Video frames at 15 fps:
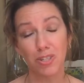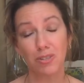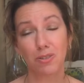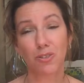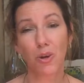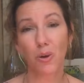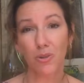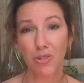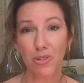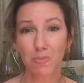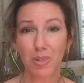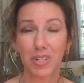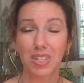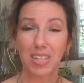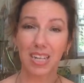because
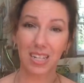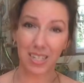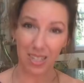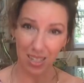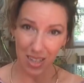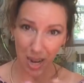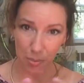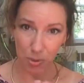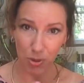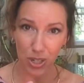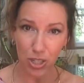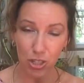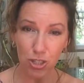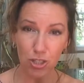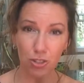ultimately in a
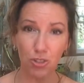collaboration,